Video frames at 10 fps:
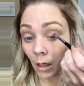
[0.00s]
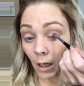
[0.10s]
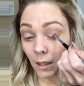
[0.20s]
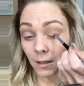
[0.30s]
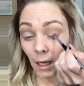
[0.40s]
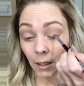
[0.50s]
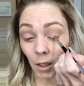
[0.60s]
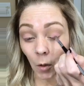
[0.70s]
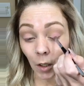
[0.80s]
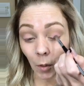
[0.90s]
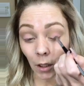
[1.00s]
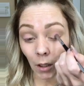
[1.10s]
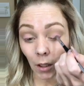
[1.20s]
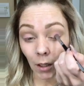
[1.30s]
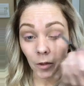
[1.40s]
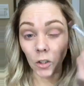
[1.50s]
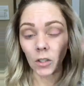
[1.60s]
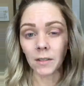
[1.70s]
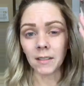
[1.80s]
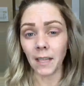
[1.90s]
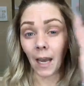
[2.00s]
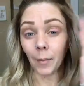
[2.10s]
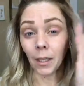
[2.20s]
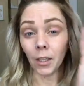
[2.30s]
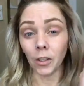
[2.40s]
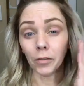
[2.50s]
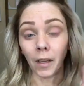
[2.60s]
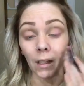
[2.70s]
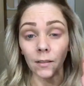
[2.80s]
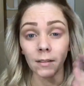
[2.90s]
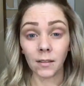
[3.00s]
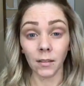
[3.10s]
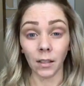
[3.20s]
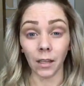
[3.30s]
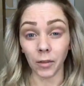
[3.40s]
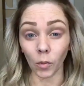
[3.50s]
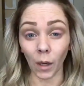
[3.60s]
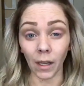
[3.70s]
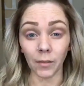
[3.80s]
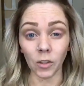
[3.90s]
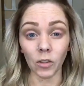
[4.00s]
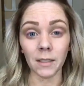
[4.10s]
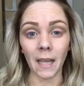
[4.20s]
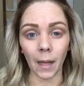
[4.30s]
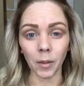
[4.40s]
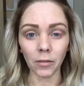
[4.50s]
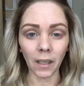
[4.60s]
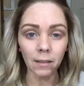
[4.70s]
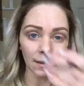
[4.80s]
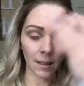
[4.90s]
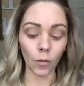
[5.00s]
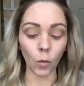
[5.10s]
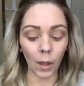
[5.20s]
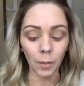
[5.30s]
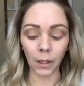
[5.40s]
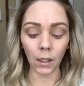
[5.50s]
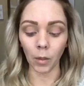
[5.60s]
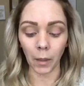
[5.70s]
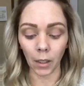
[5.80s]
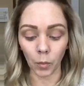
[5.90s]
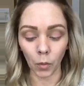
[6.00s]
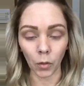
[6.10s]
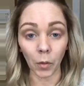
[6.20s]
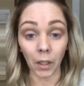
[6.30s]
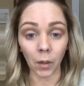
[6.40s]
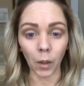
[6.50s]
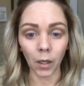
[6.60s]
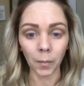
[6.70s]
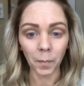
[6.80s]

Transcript: It's not going to go anywhere. If you're just dabbing your face, if you're wet, if you just dab your face instead of wiping it, your makeup won't go anywhere.